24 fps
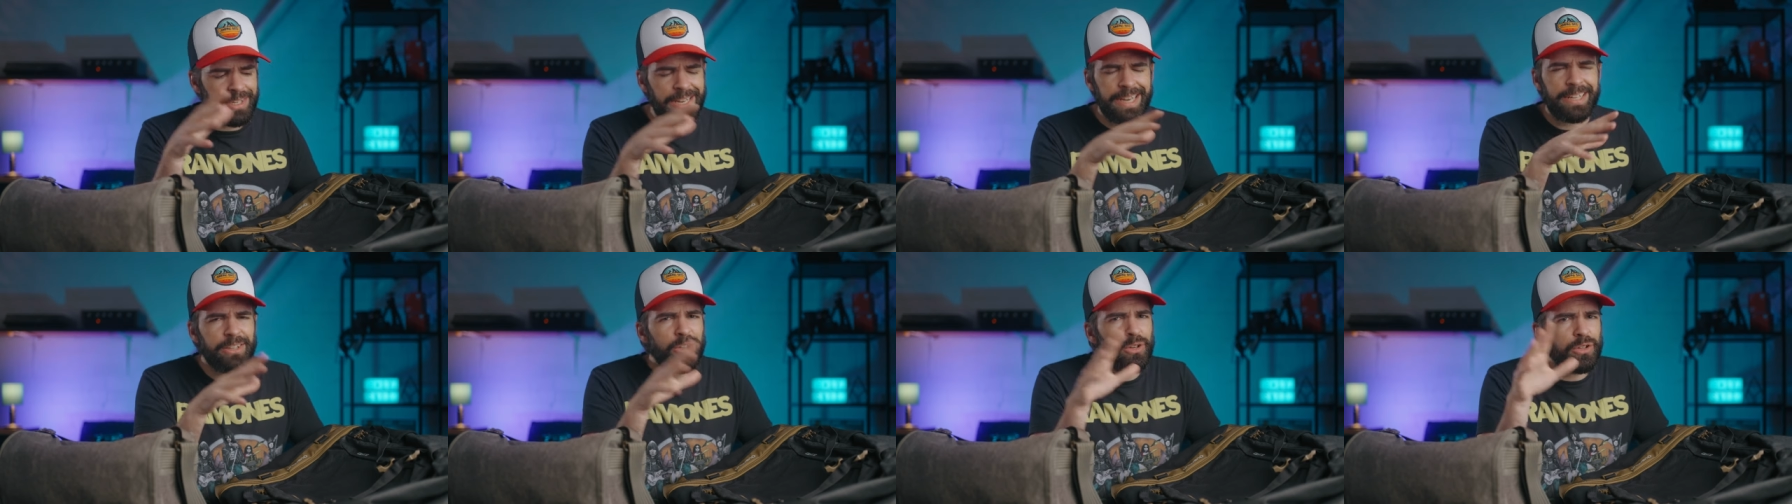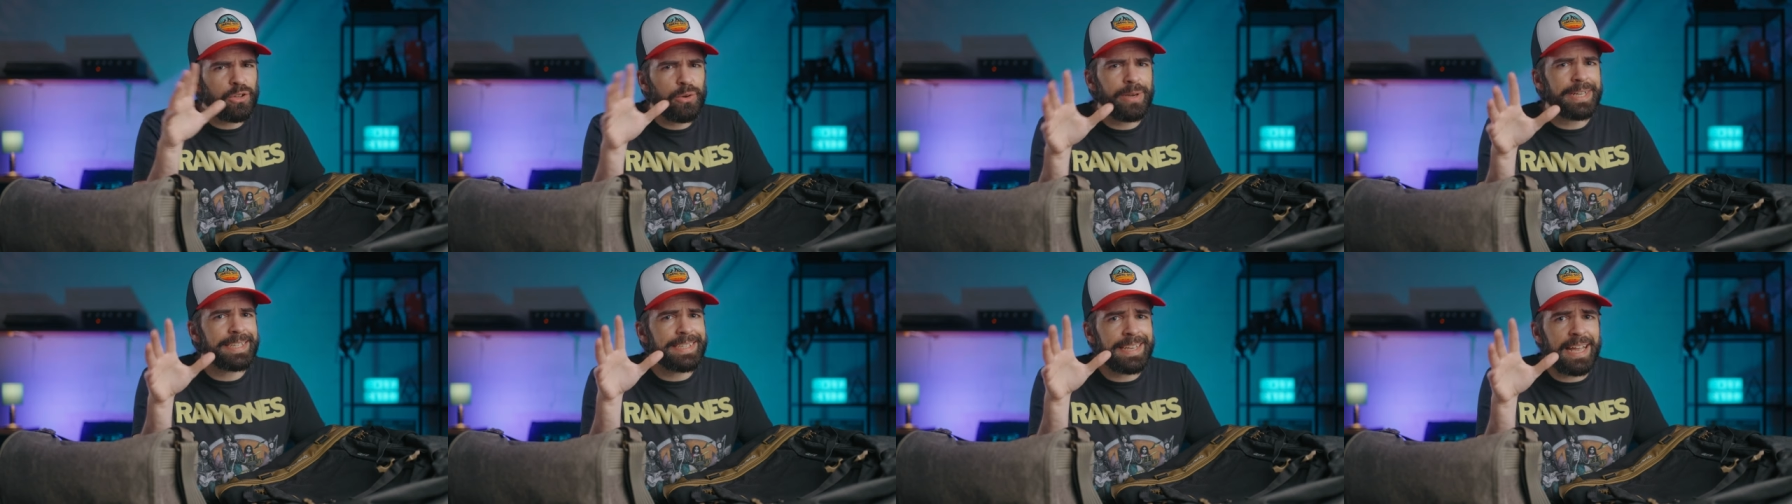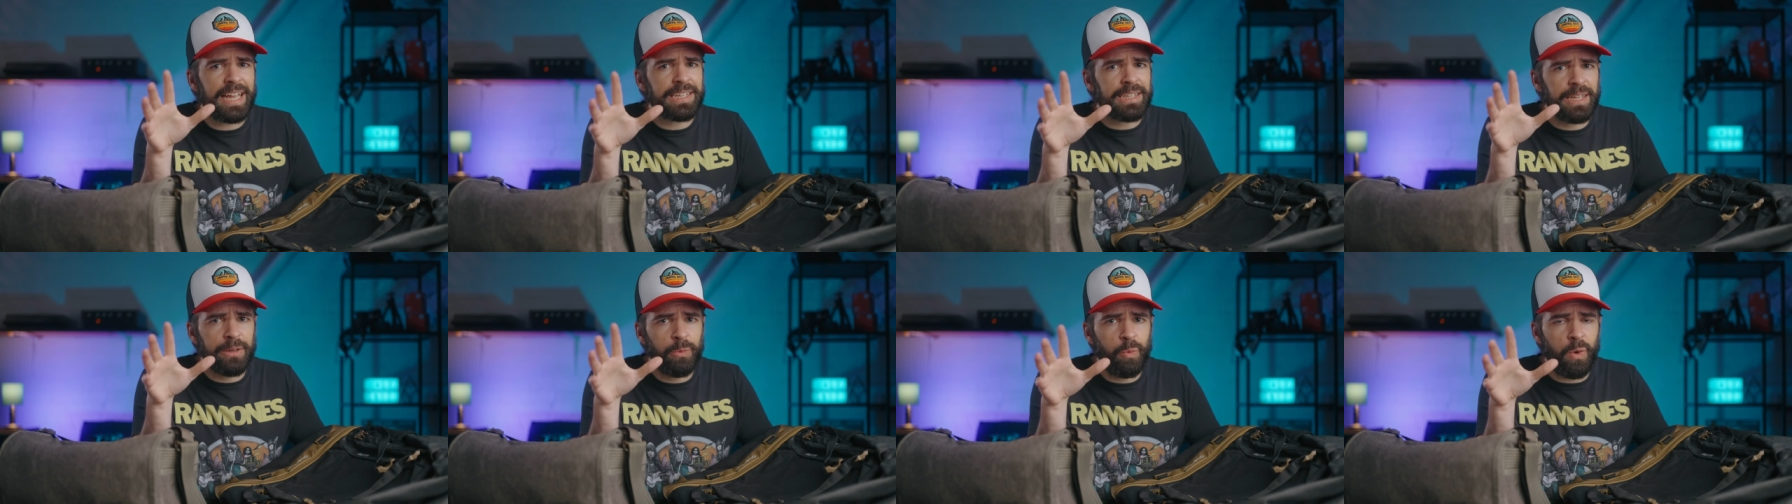I don't know
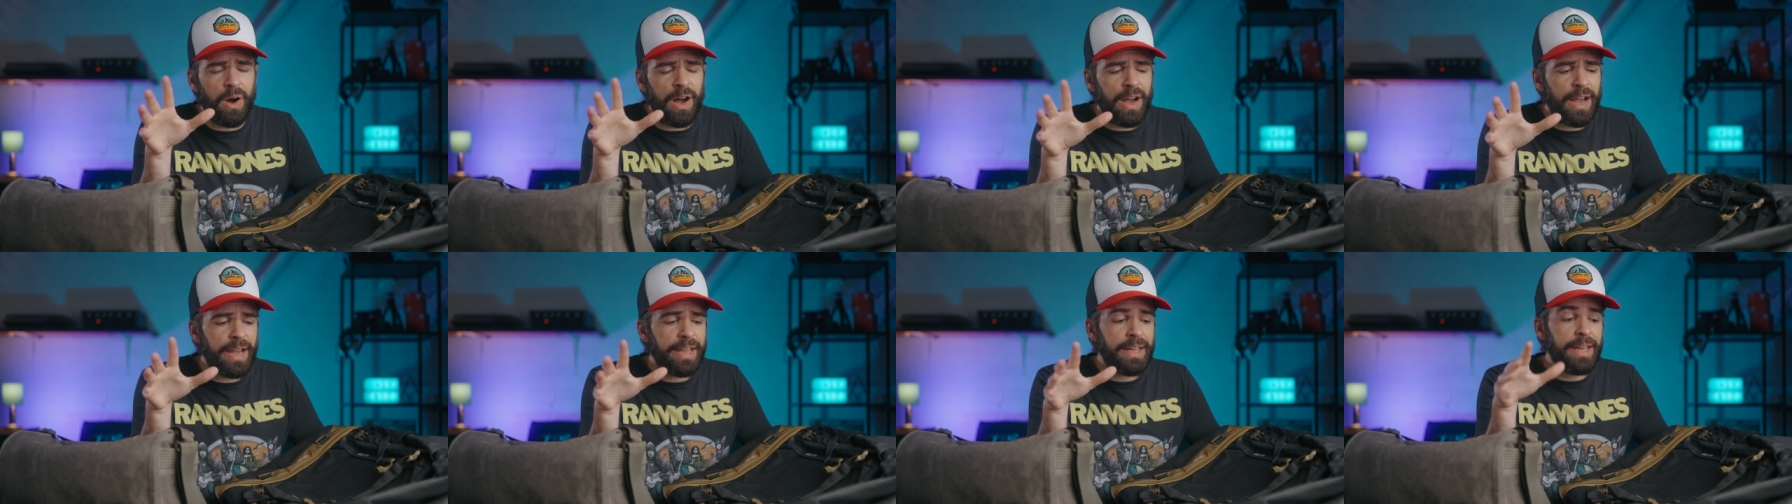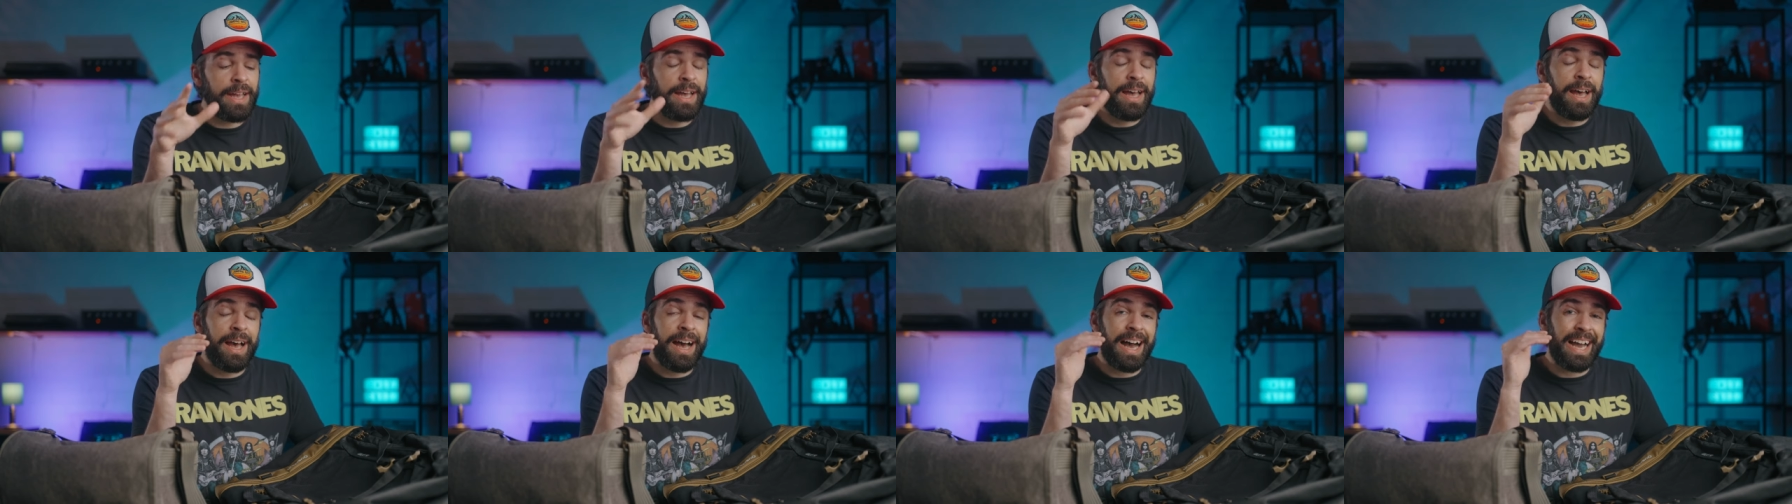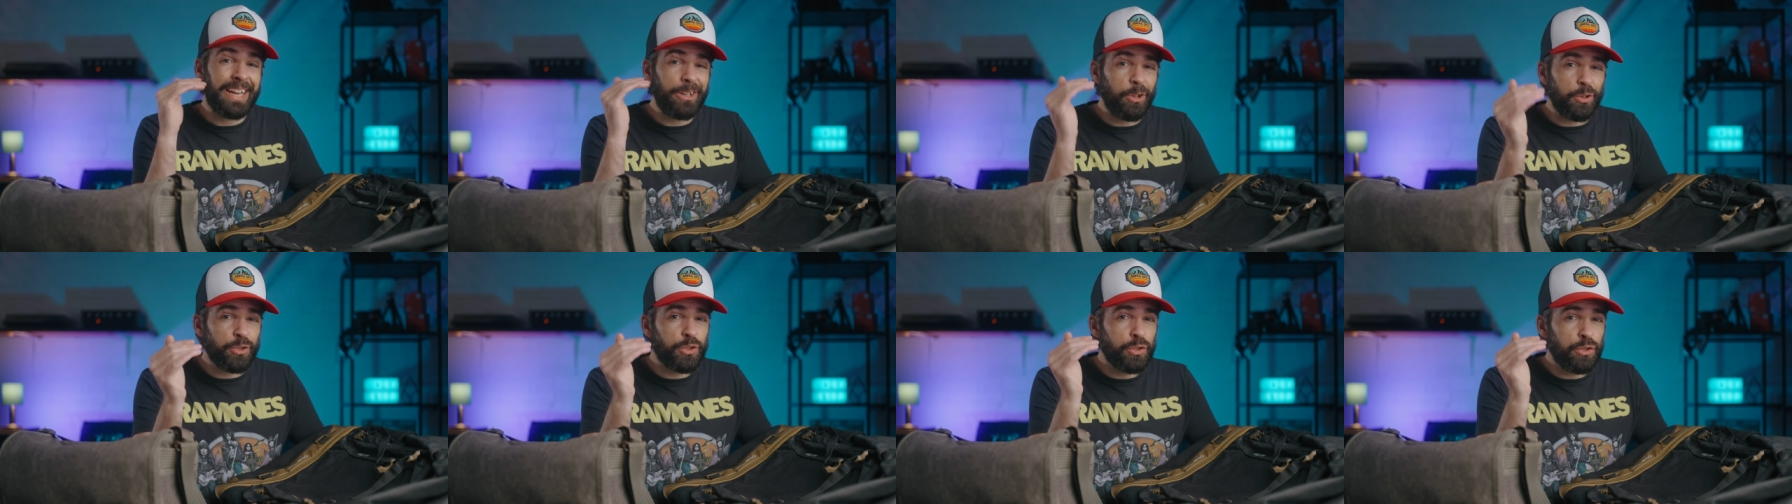exactly why. I
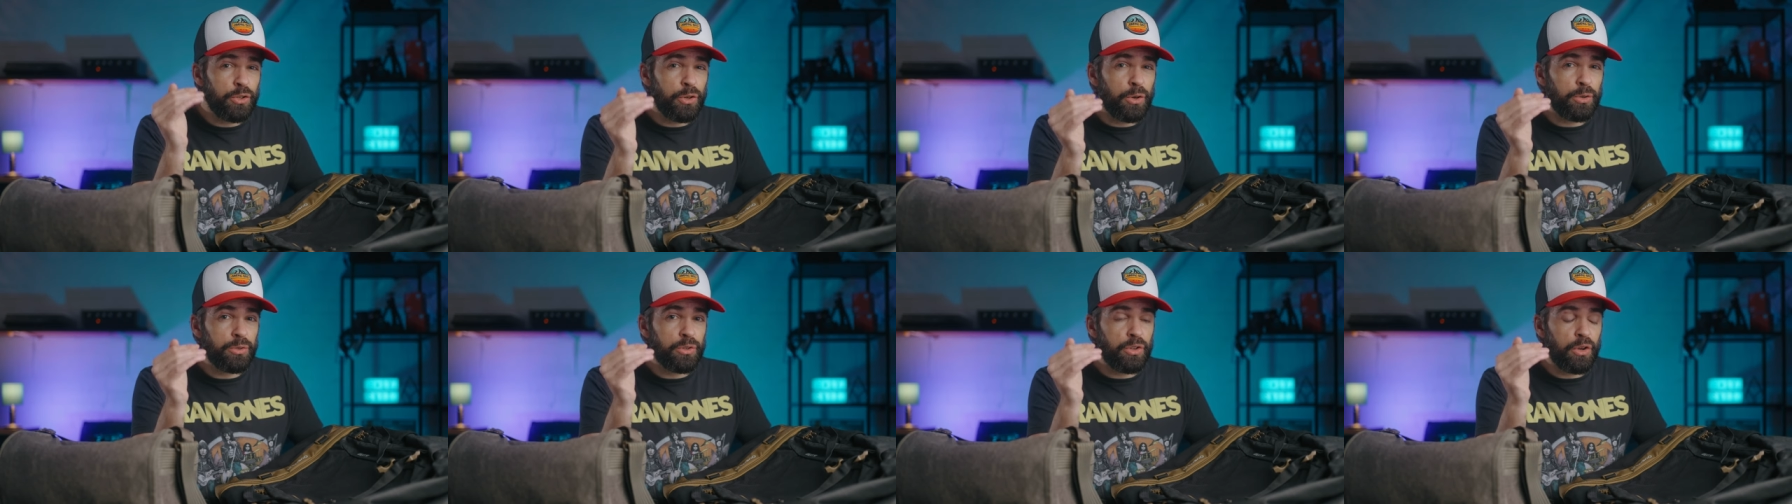also don't